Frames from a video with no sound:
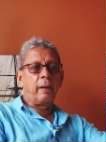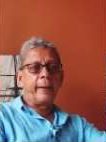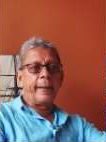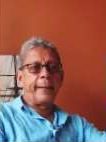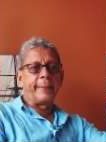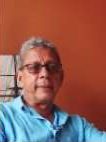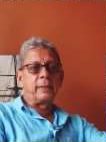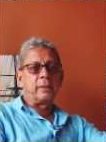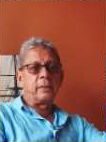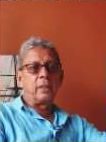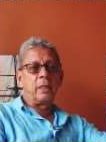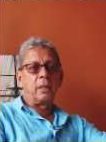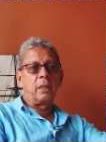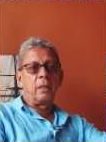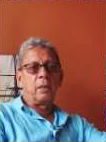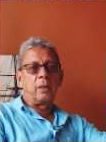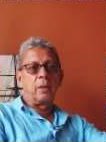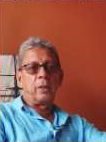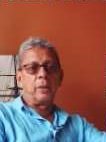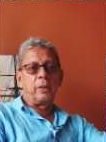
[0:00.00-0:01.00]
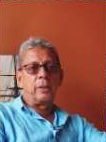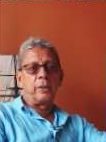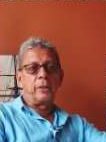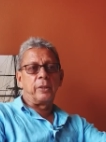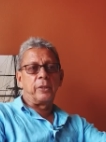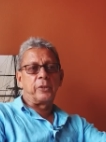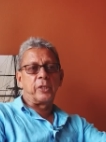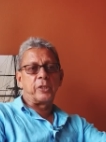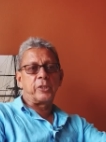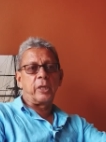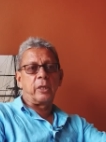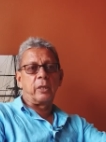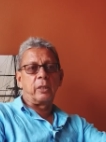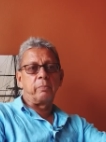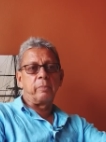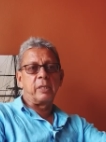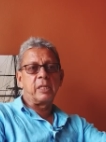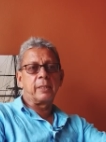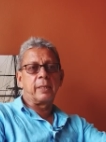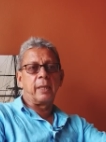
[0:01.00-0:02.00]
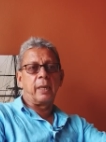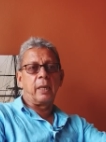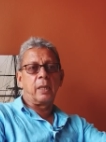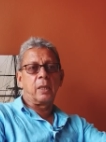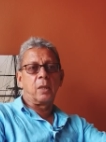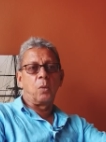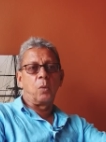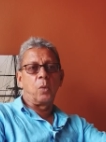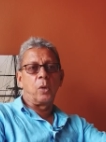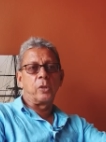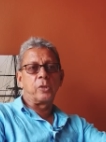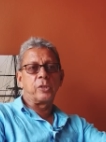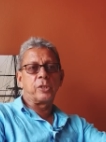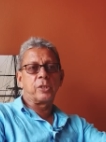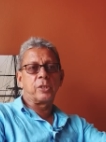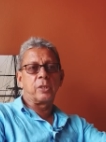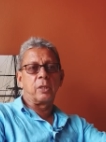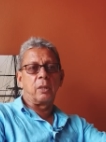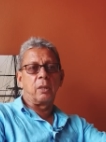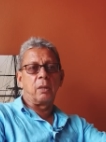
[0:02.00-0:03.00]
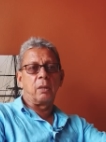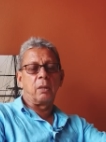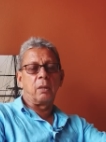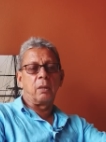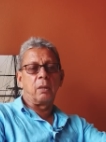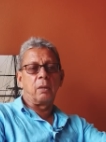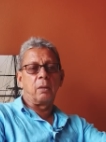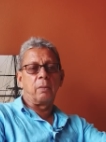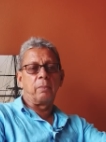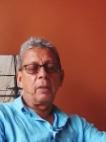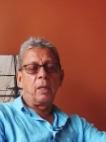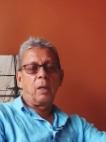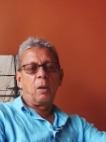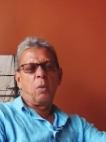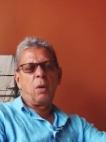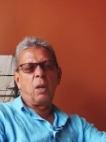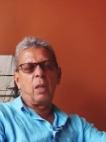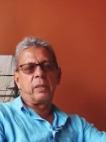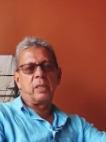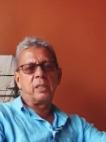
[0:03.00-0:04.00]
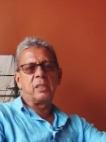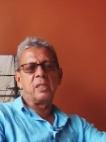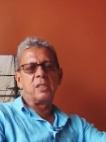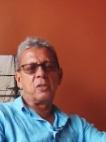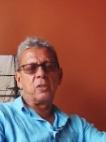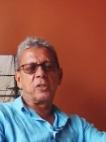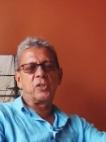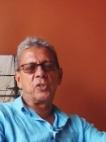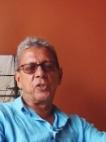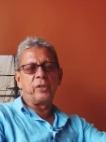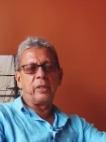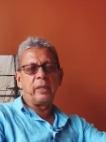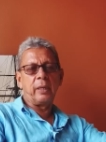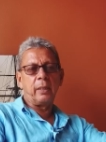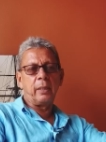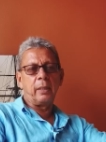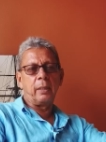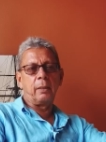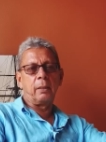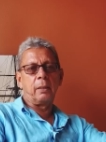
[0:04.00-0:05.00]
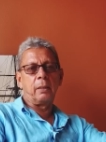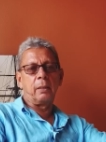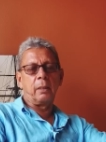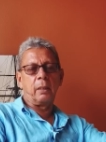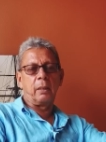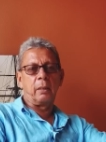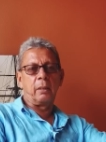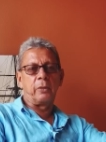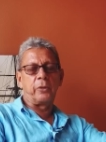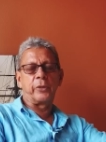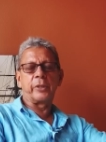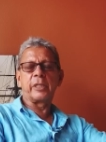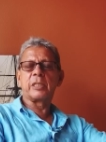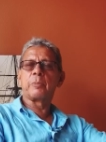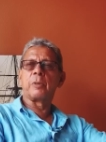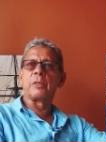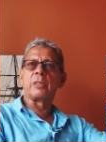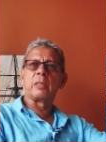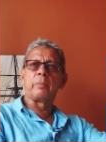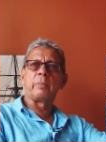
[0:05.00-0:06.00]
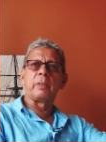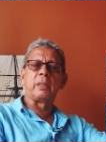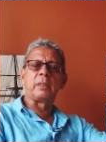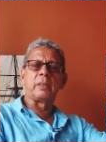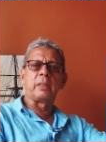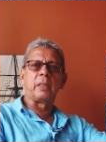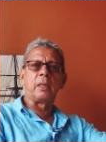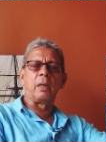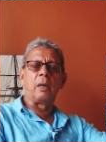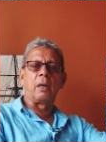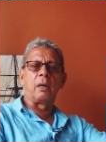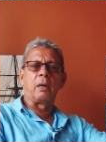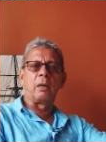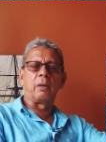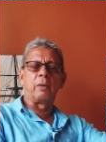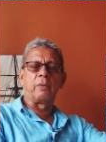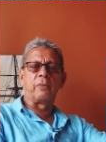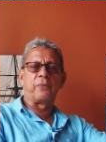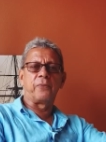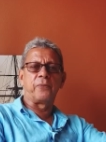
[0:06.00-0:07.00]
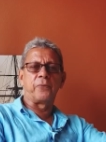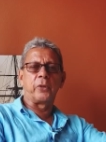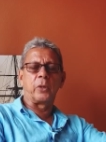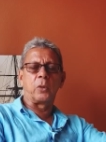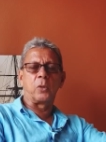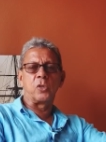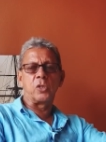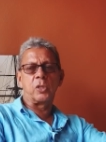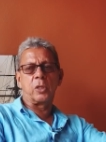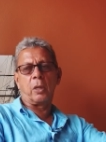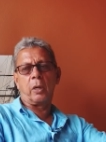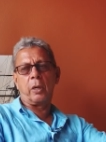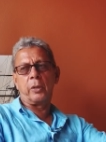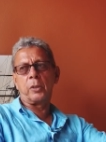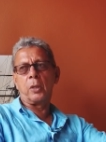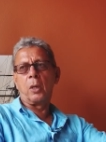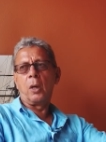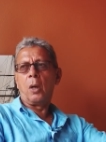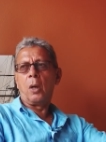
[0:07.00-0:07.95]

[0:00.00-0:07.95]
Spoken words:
And the second mistake was, well, this is not really the responsibility of the Coast Guard